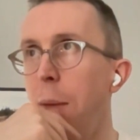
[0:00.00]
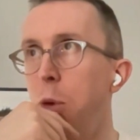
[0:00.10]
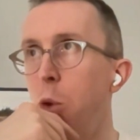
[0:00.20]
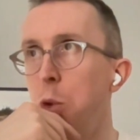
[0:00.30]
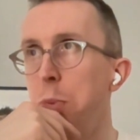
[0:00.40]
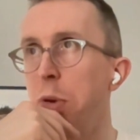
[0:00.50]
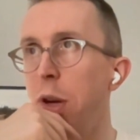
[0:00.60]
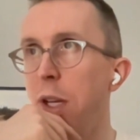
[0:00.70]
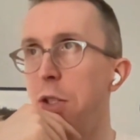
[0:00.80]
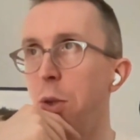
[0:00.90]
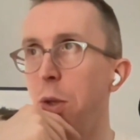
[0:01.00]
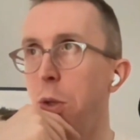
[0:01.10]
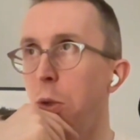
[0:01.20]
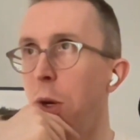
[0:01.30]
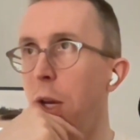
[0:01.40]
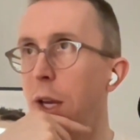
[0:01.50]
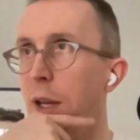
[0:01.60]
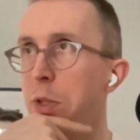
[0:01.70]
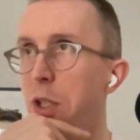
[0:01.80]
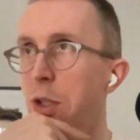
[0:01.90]
I poured praise on your
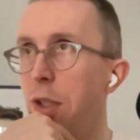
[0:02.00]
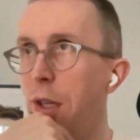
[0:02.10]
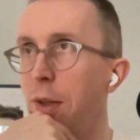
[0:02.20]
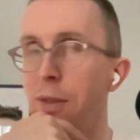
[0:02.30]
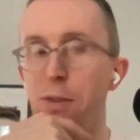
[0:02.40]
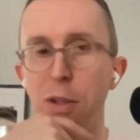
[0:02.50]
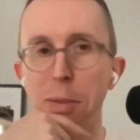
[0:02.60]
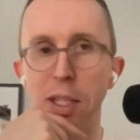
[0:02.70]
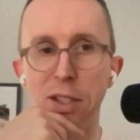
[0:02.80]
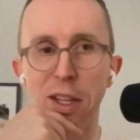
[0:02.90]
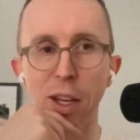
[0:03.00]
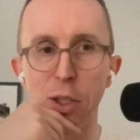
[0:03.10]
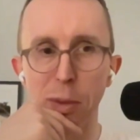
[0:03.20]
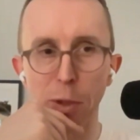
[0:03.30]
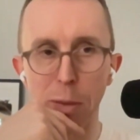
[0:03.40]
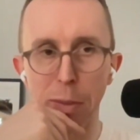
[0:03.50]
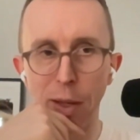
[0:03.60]
proposition only a few minutes ago, so I'm not